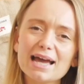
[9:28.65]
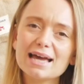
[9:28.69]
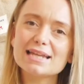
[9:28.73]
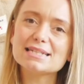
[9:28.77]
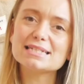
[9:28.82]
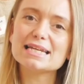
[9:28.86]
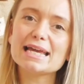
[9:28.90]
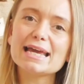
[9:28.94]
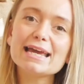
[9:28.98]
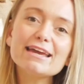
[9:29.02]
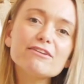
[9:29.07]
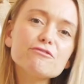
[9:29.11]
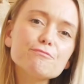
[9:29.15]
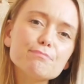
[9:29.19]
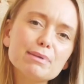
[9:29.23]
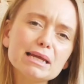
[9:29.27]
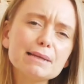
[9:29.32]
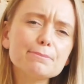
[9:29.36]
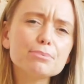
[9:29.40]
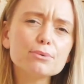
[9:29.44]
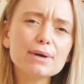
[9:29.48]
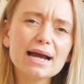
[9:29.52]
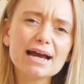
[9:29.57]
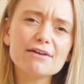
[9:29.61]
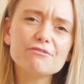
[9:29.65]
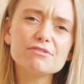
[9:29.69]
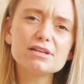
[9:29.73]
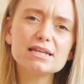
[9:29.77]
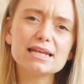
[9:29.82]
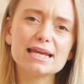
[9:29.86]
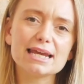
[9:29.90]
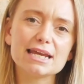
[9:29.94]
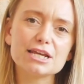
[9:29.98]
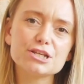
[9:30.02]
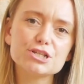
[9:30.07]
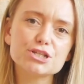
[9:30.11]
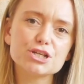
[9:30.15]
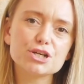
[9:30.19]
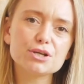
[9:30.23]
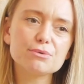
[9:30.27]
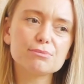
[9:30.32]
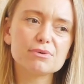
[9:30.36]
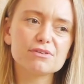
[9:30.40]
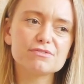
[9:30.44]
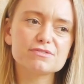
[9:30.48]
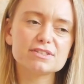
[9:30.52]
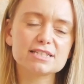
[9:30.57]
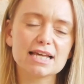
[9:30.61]
And if people have an
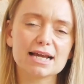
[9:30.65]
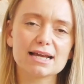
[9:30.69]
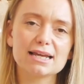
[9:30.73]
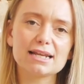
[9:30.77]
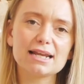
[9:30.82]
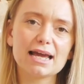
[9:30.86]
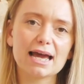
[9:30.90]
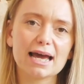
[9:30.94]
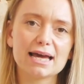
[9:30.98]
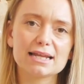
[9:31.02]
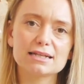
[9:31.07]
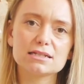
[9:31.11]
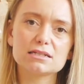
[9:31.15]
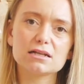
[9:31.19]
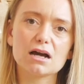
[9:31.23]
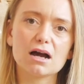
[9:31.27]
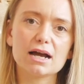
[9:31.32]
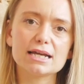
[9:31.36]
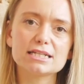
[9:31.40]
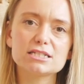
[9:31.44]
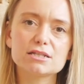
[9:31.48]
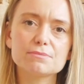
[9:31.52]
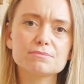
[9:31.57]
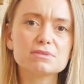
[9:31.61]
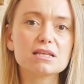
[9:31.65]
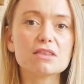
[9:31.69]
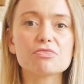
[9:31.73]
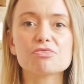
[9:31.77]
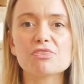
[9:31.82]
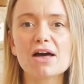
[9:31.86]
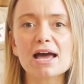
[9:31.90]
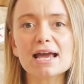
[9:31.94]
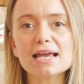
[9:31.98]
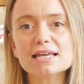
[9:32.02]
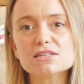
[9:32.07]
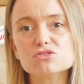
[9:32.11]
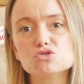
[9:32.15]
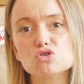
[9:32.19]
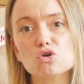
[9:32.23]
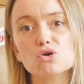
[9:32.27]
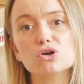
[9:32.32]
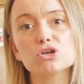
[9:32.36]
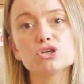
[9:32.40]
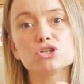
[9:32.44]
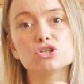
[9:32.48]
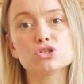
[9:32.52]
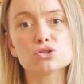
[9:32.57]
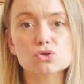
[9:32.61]
issue with secondhand items, that is
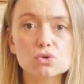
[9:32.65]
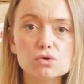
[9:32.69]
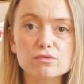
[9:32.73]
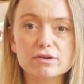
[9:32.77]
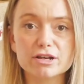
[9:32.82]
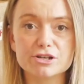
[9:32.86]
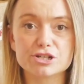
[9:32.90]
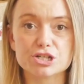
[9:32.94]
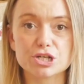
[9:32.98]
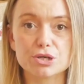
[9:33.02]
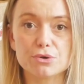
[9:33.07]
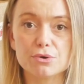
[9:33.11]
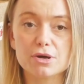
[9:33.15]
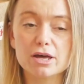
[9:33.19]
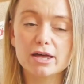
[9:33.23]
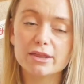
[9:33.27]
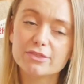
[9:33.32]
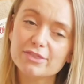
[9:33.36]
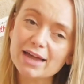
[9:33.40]
not your issue.